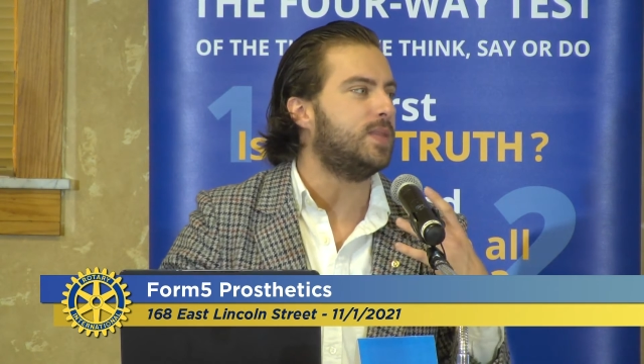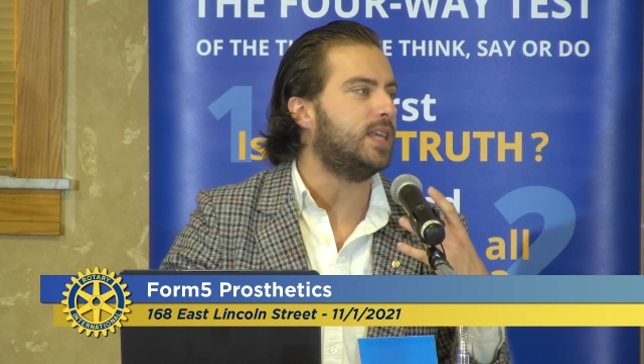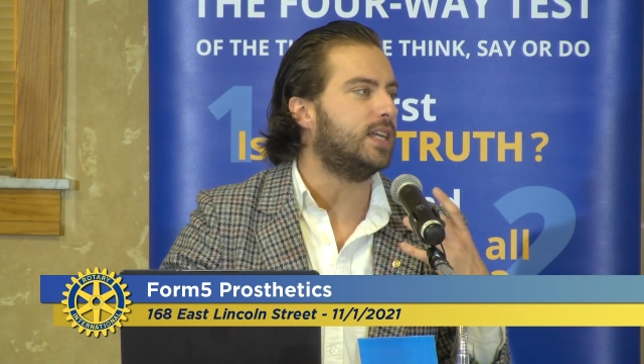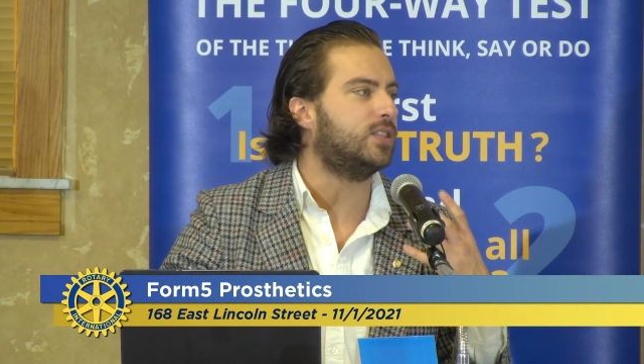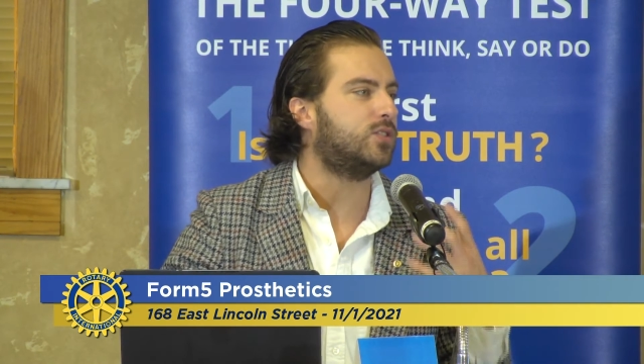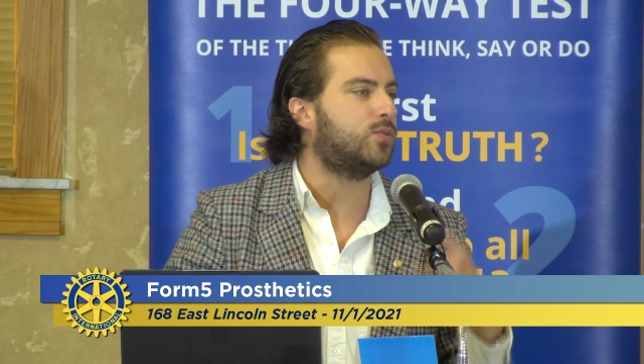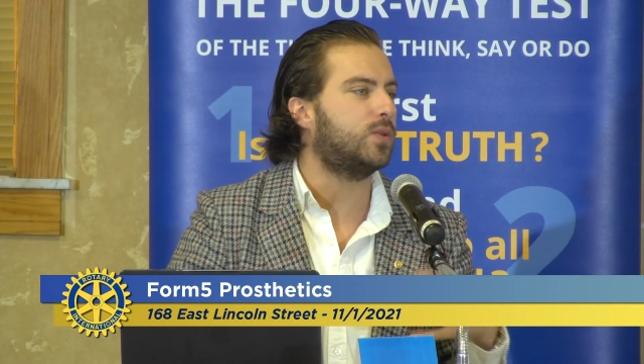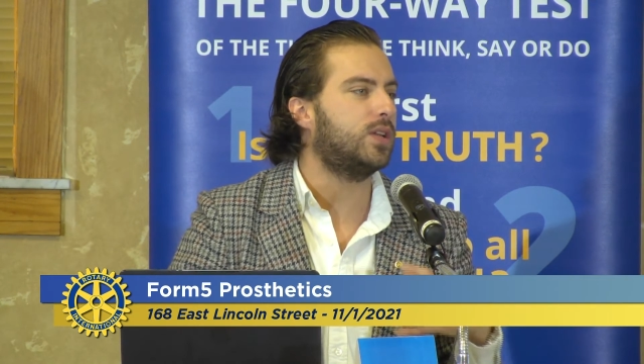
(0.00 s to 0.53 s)

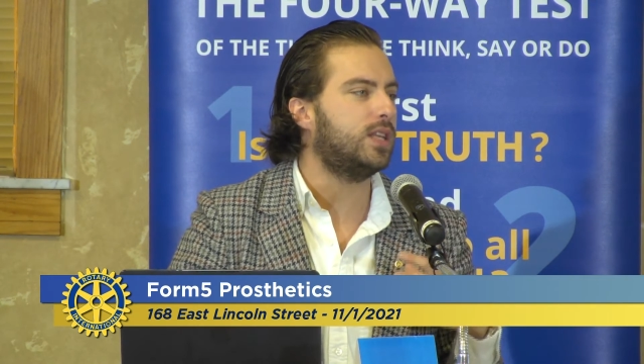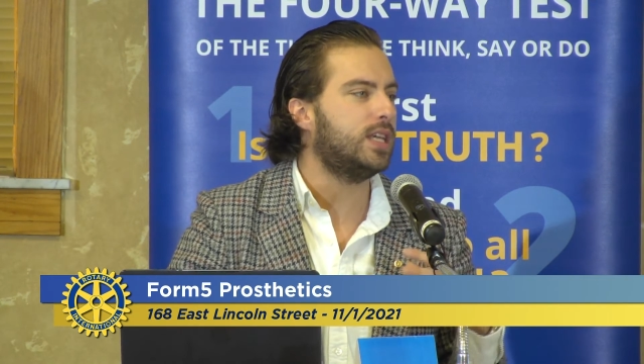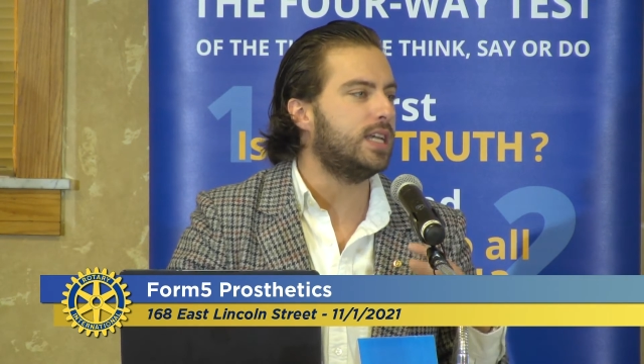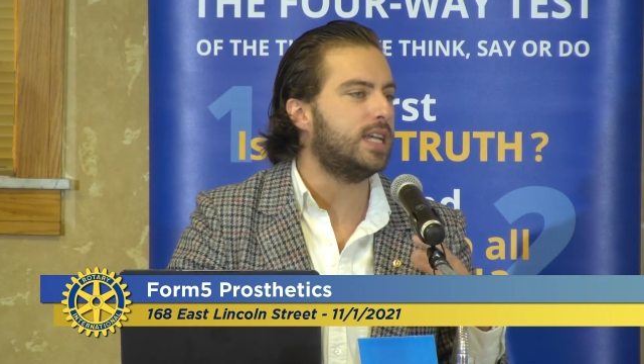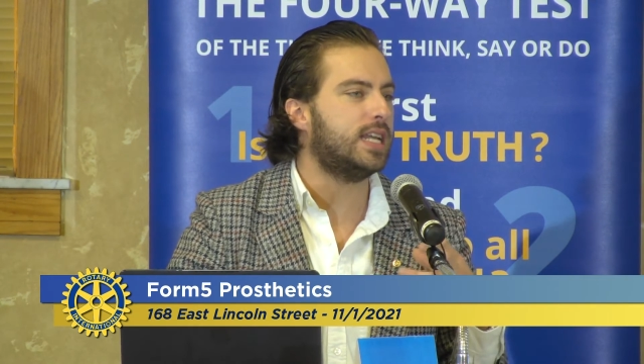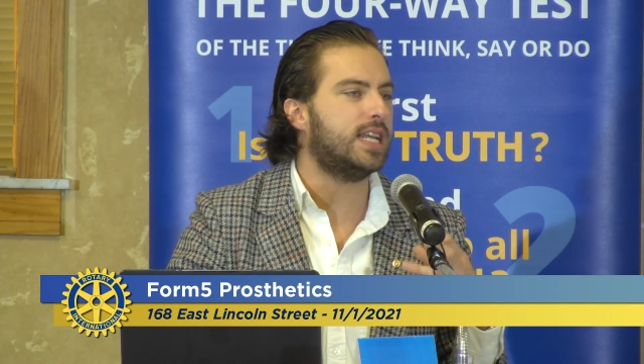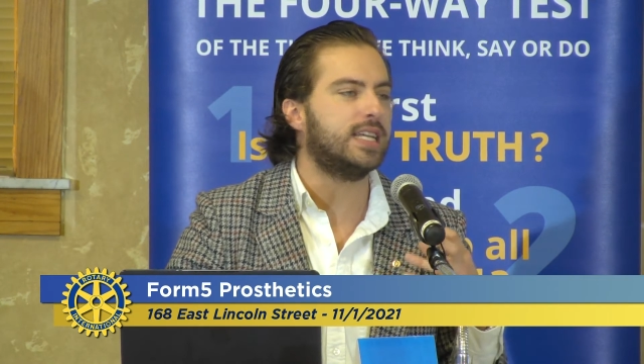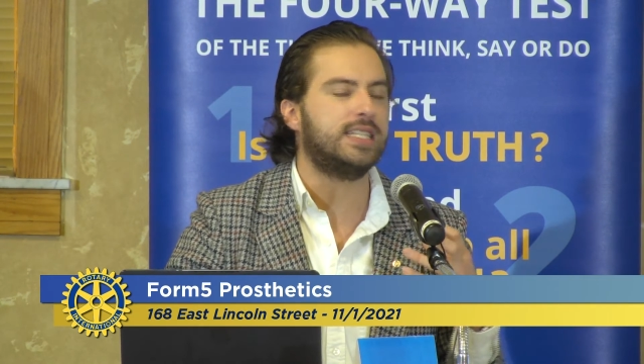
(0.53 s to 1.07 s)
it's
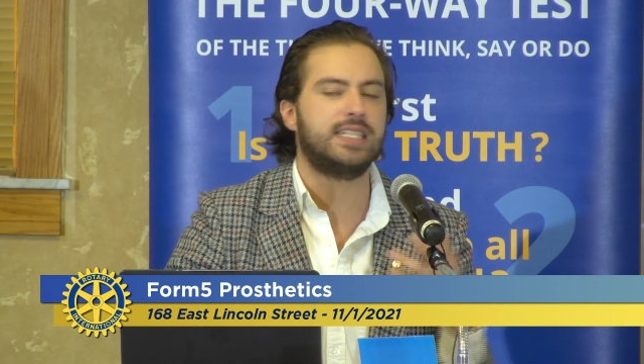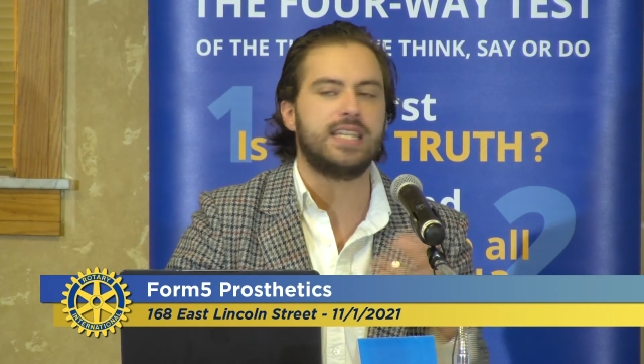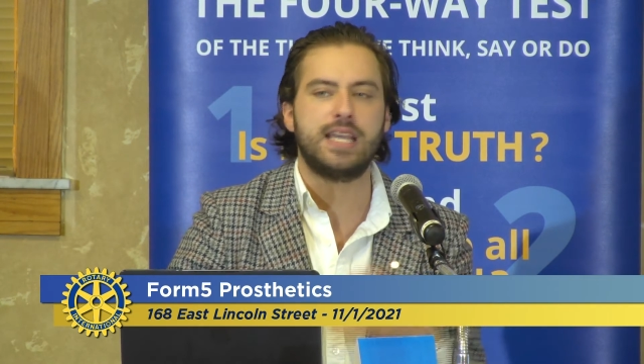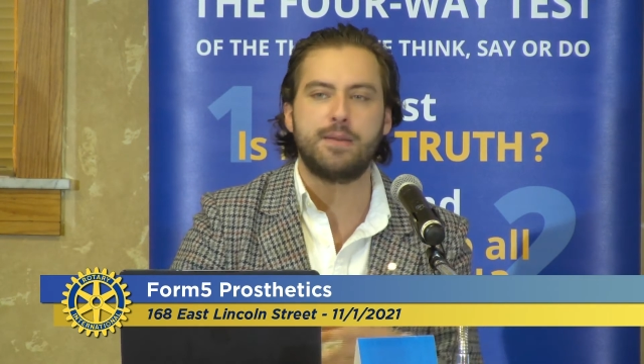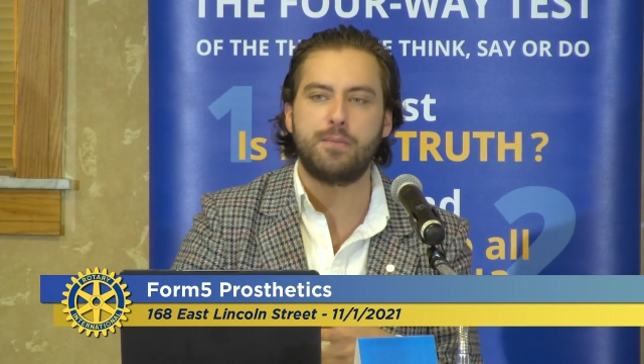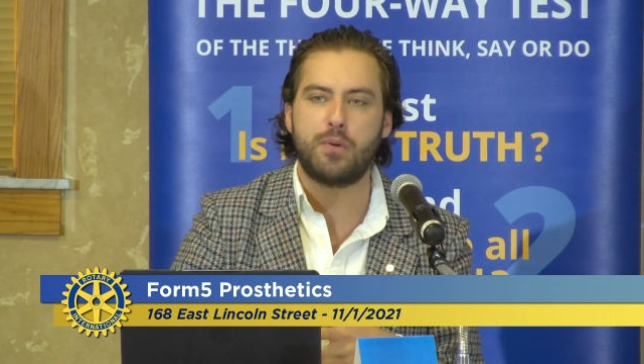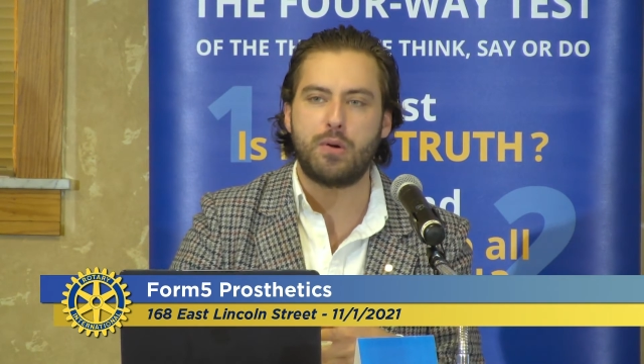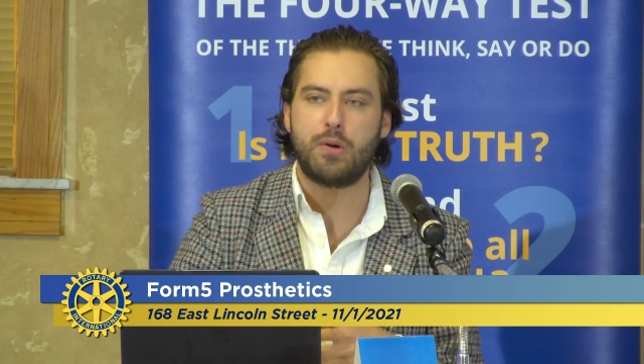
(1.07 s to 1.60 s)
really an
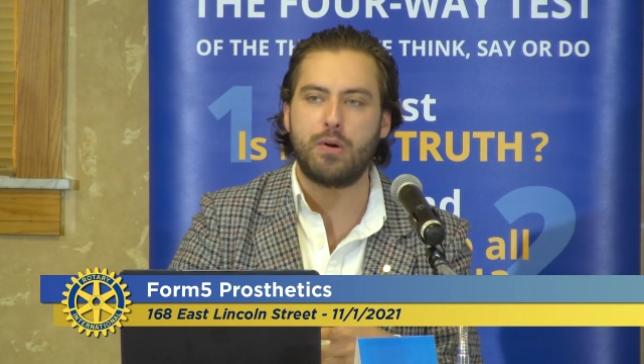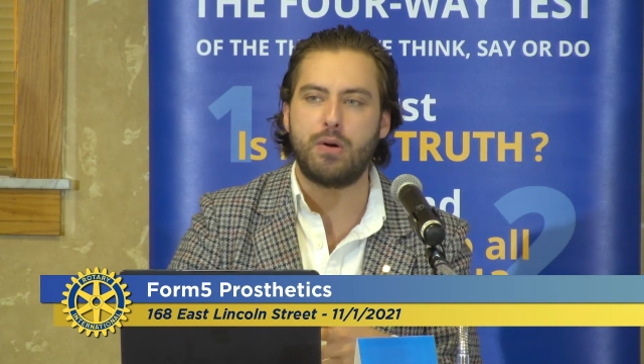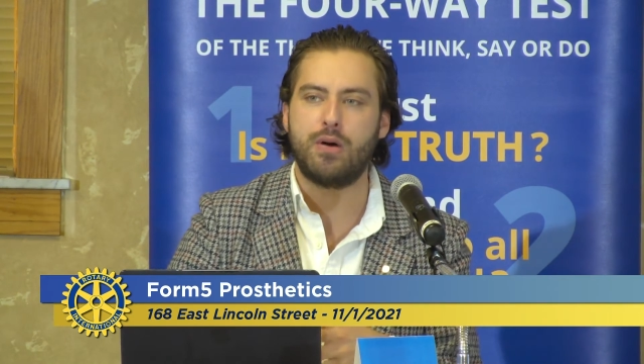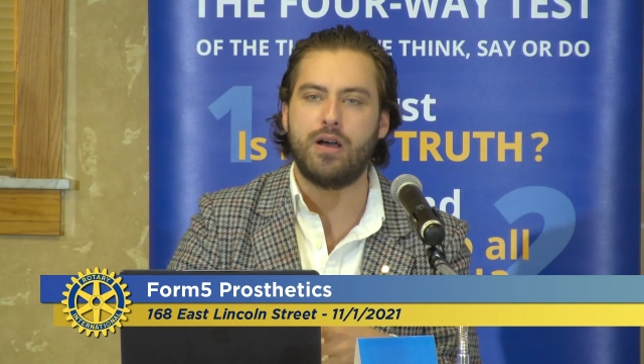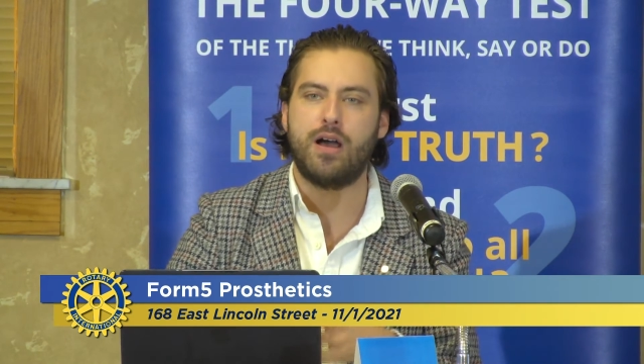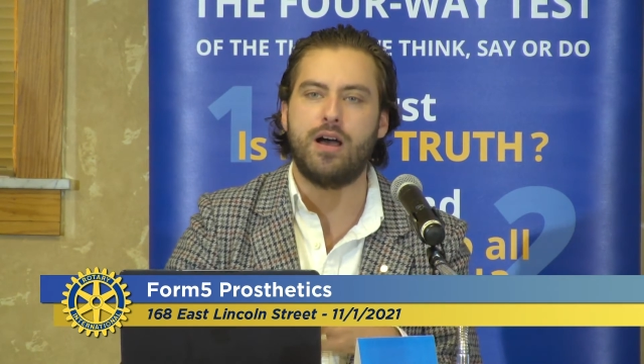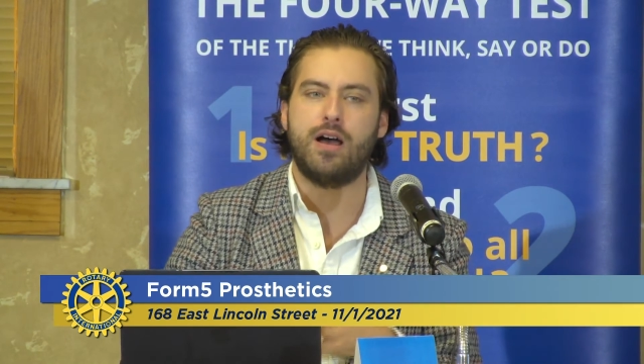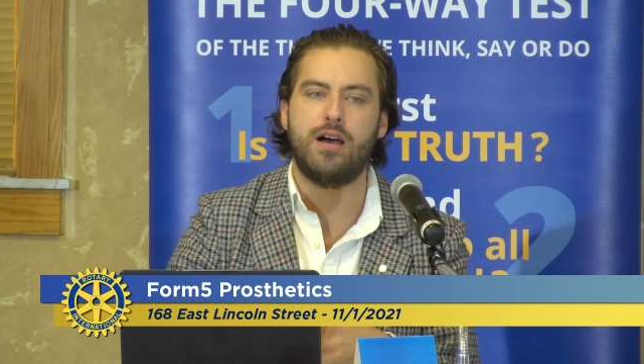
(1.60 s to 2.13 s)

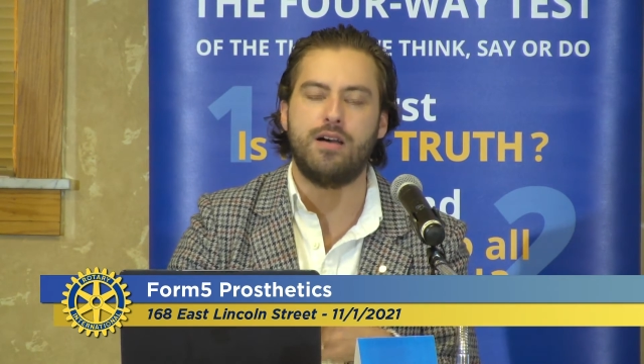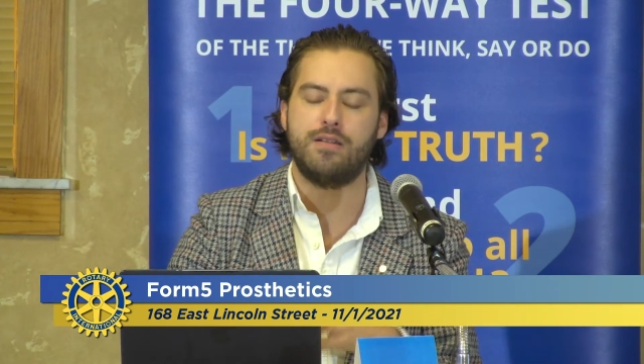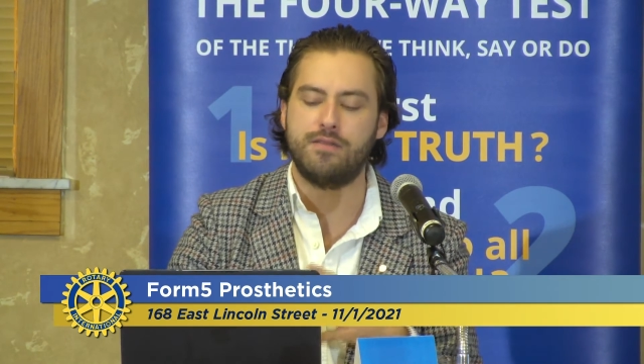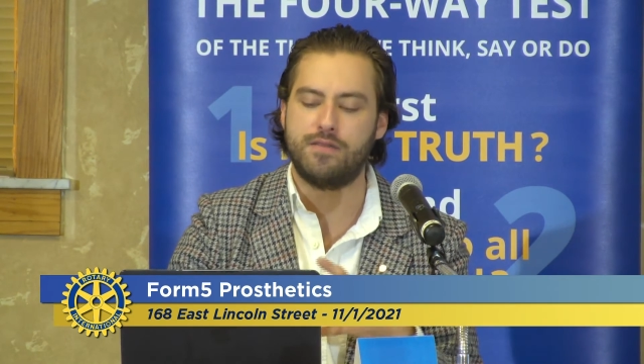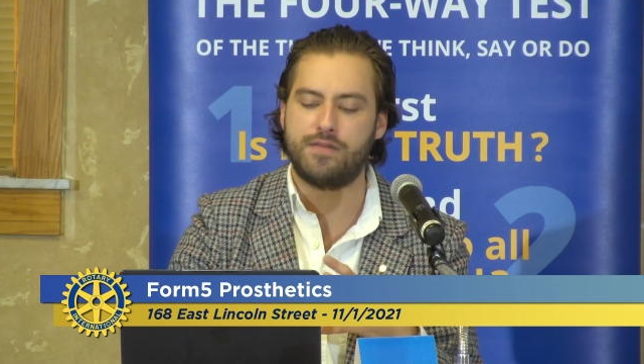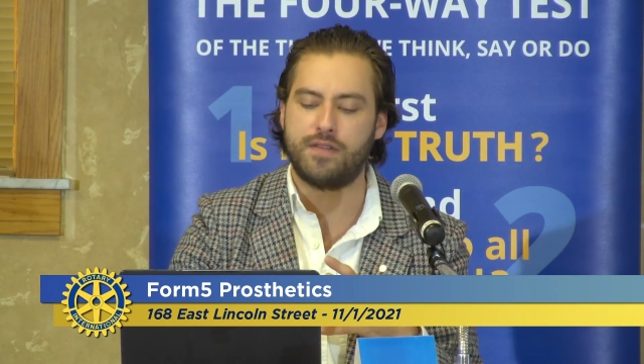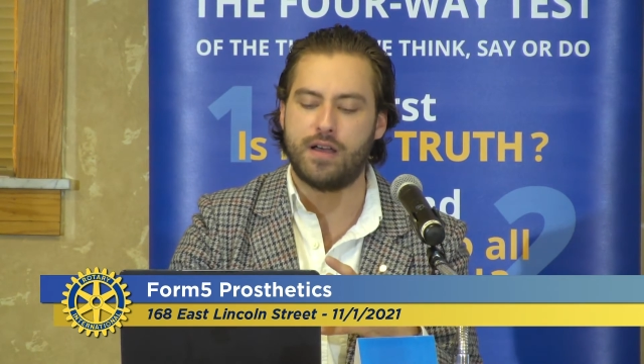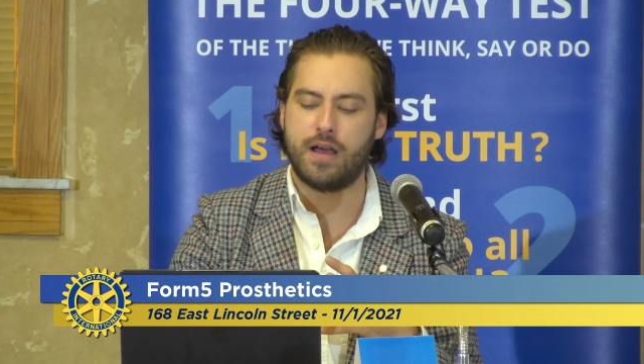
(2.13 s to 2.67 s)
example
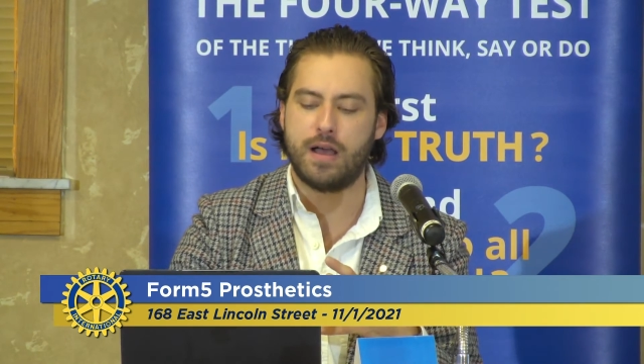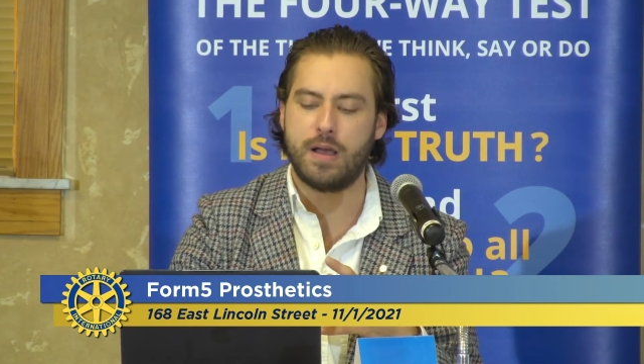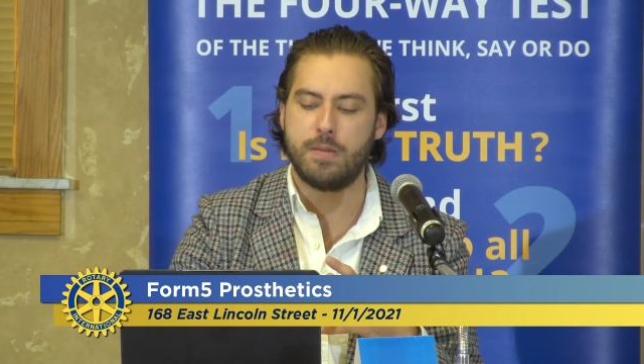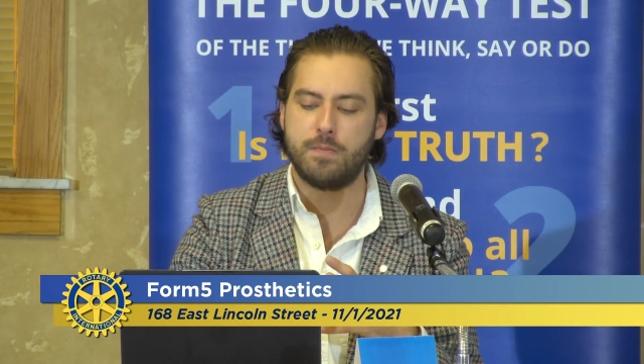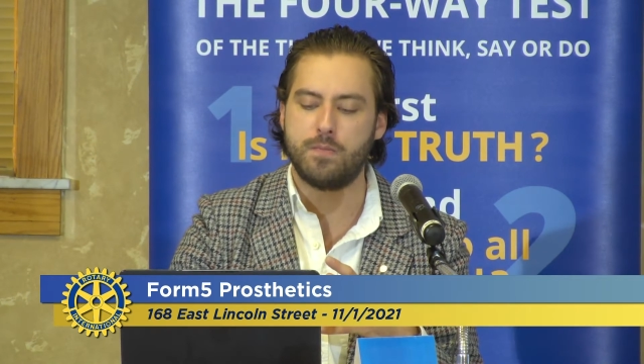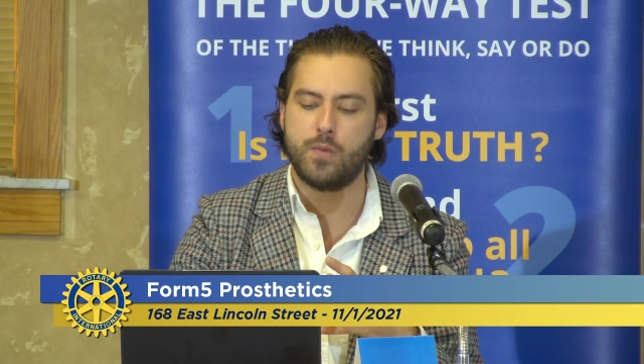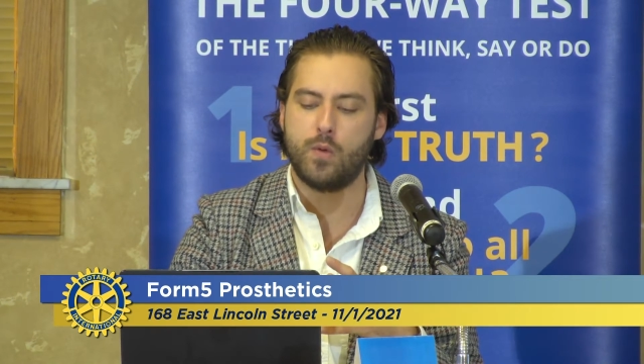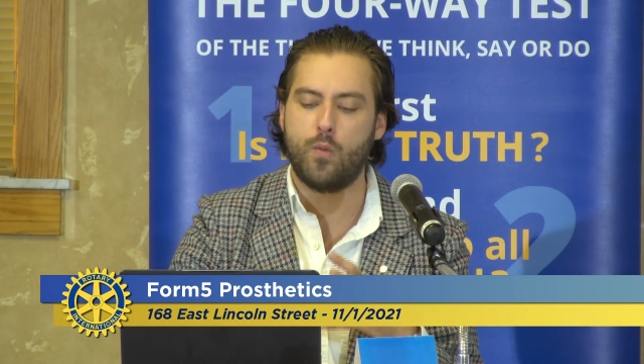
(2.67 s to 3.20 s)
of um,